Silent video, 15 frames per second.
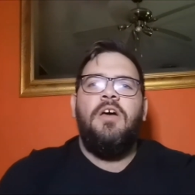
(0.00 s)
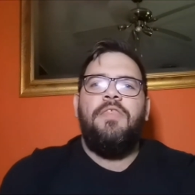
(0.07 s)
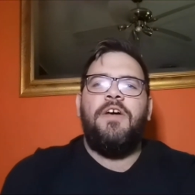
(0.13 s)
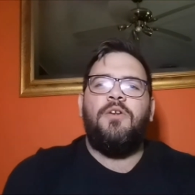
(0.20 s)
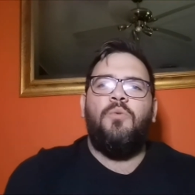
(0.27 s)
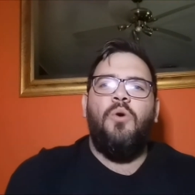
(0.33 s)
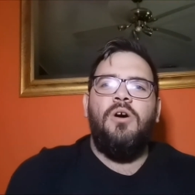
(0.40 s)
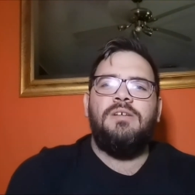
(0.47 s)

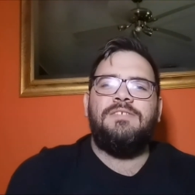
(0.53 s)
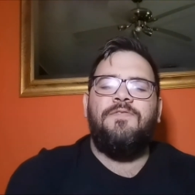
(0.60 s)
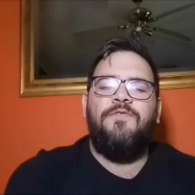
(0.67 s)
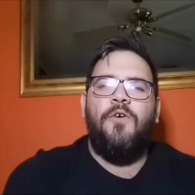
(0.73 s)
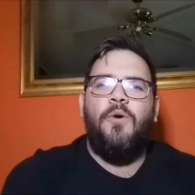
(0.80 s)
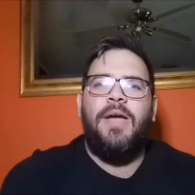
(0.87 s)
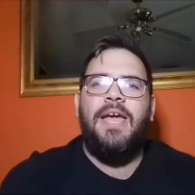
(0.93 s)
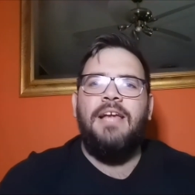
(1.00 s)
that was
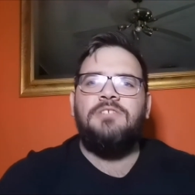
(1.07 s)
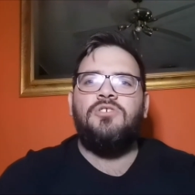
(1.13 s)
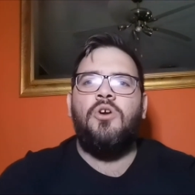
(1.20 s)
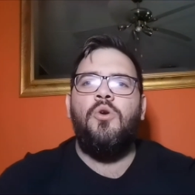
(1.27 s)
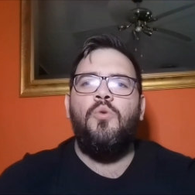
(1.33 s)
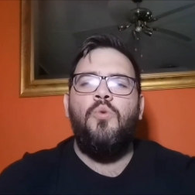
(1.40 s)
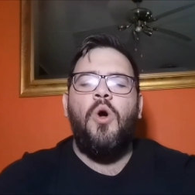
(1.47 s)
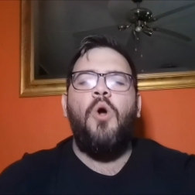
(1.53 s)
for Hit
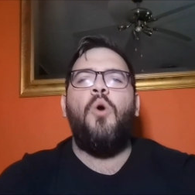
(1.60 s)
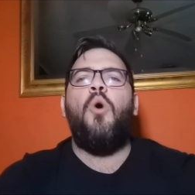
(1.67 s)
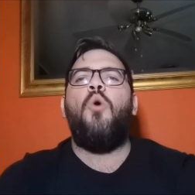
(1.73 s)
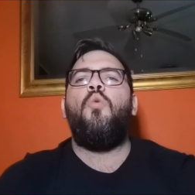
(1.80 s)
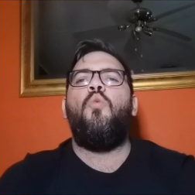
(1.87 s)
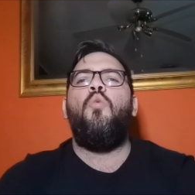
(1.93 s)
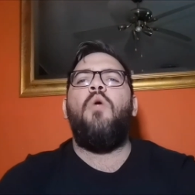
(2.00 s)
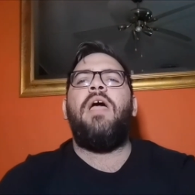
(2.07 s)
Row
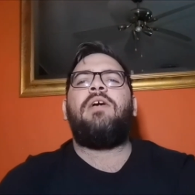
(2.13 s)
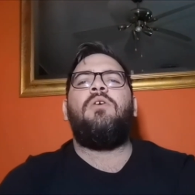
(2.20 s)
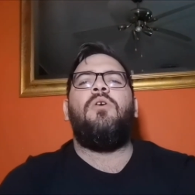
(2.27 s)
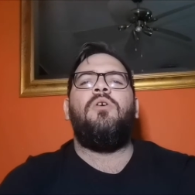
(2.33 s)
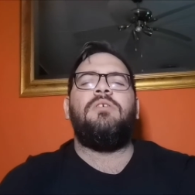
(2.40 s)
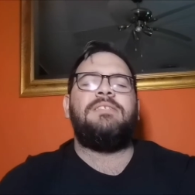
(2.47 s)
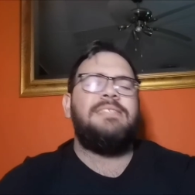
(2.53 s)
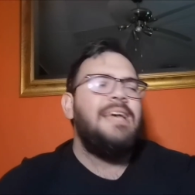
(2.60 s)

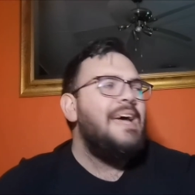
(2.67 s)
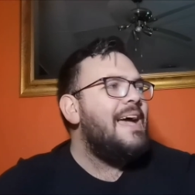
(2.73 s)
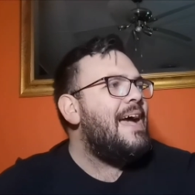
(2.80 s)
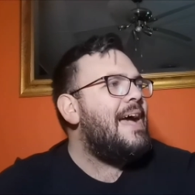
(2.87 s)
Records,